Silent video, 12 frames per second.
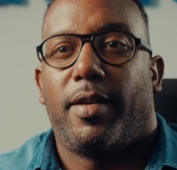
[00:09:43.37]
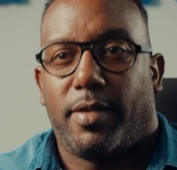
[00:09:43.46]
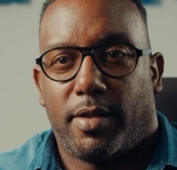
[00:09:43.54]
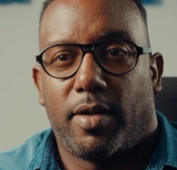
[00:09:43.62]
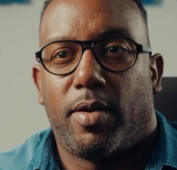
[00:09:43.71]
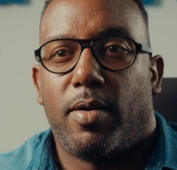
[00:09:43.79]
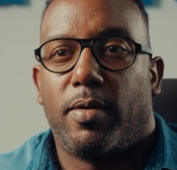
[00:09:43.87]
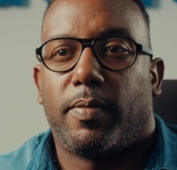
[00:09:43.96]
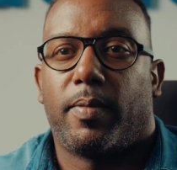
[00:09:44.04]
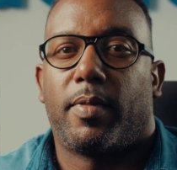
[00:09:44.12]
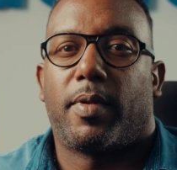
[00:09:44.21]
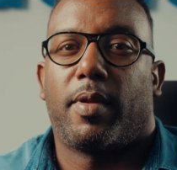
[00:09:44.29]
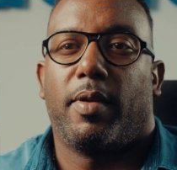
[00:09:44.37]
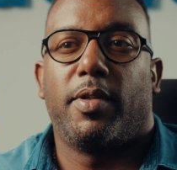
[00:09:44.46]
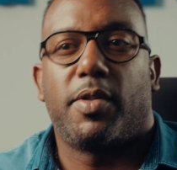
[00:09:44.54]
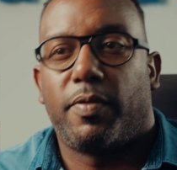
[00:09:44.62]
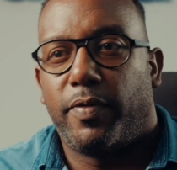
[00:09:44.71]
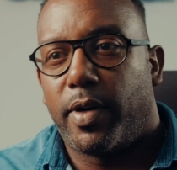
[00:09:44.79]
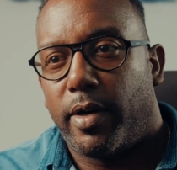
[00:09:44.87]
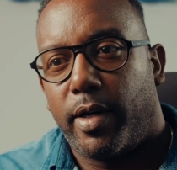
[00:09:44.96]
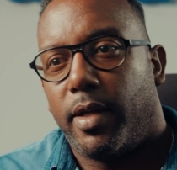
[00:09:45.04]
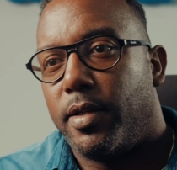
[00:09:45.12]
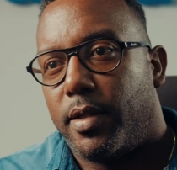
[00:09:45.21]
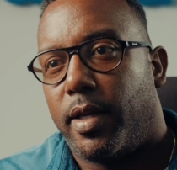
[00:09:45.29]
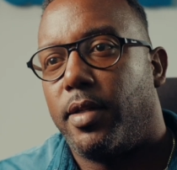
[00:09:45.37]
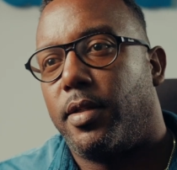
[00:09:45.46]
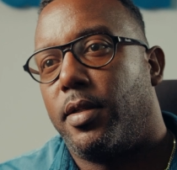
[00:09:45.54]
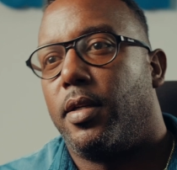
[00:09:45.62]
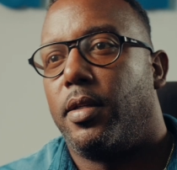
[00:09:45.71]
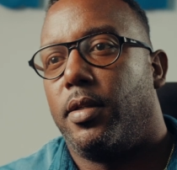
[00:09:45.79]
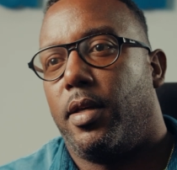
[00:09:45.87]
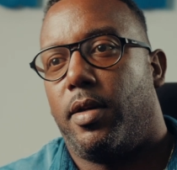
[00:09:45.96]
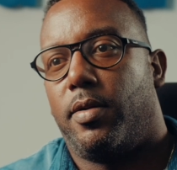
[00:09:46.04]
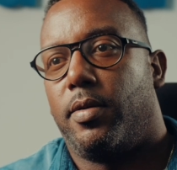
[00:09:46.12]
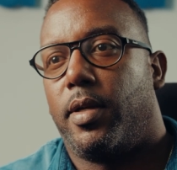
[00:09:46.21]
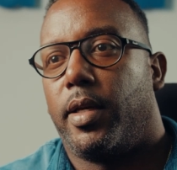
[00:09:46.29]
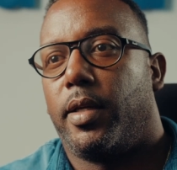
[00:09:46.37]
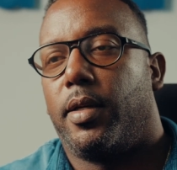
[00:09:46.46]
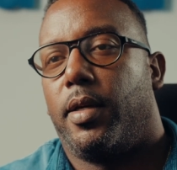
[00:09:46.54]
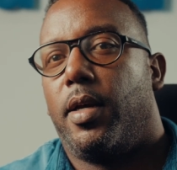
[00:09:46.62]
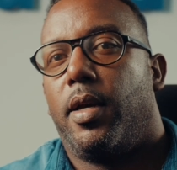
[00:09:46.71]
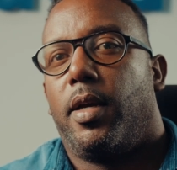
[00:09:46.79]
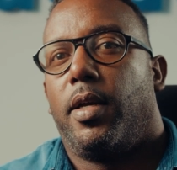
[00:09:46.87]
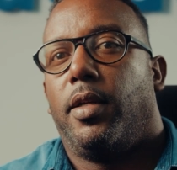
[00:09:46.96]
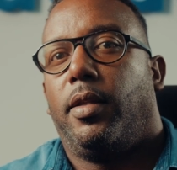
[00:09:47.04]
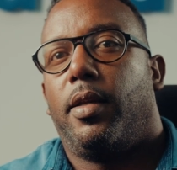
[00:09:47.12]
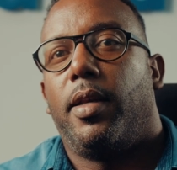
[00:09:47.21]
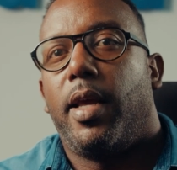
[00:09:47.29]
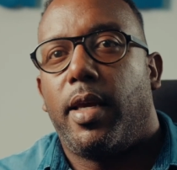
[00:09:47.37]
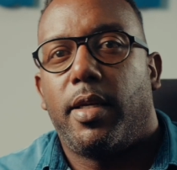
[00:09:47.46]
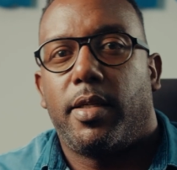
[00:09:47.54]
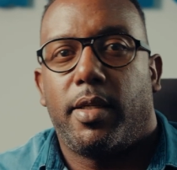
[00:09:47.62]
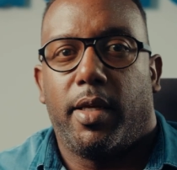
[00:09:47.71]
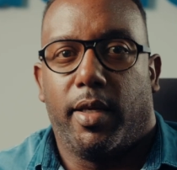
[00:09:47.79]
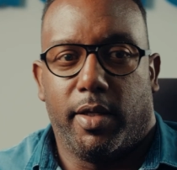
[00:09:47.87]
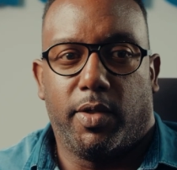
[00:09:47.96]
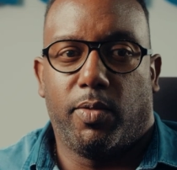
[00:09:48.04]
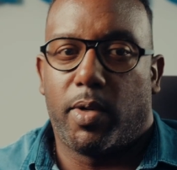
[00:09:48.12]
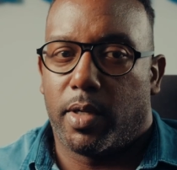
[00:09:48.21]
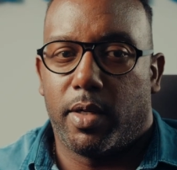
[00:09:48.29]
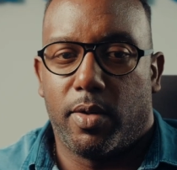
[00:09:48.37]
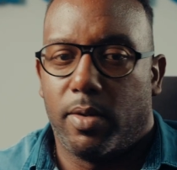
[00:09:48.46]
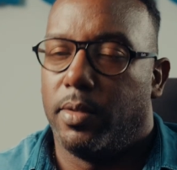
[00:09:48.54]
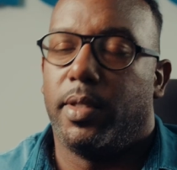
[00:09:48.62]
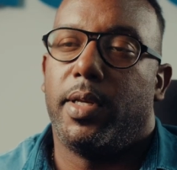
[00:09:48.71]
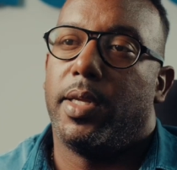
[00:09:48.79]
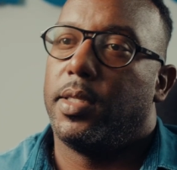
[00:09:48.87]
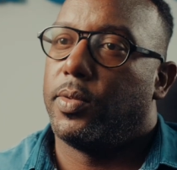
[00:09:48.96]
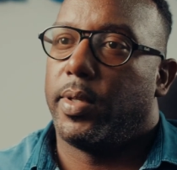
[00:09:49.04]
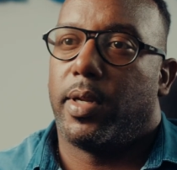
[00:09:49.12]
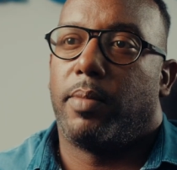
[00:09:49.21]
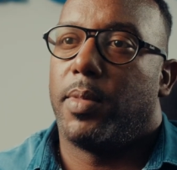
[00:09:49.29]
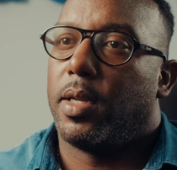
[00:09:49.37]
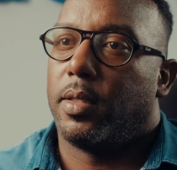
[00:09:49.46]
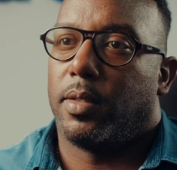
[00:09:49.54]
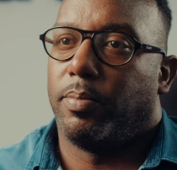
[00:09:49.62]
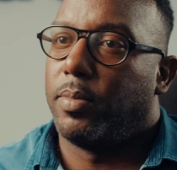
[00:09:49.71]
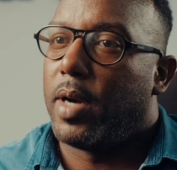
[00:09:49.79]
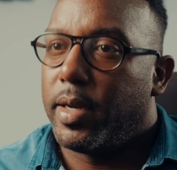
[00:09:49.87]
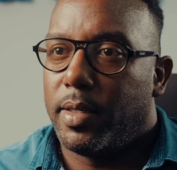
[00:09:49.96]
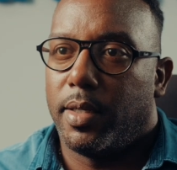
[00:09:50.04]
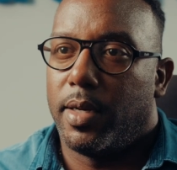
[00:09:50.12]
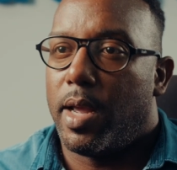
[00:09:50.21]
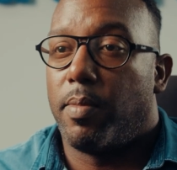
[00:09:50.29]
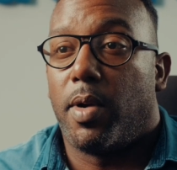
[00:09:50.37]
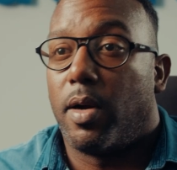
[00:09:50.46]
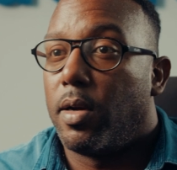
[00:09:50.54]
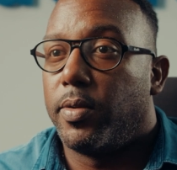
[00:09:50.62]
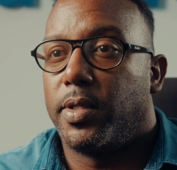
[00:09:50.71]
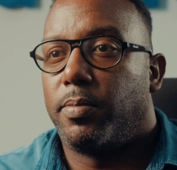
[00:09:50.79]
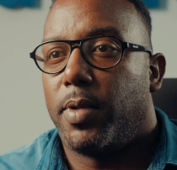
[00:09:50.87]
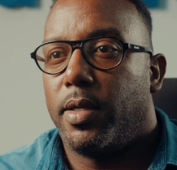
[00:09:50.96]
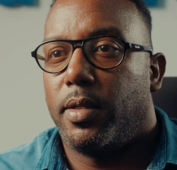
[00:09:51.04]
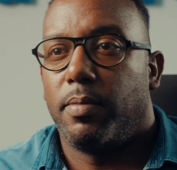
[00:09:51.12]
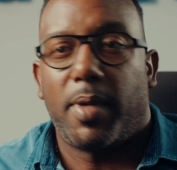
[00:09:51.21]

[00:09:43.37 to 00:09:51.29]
So it was very intentional, Today is one of the only days when I'm not branded. I'm always branded.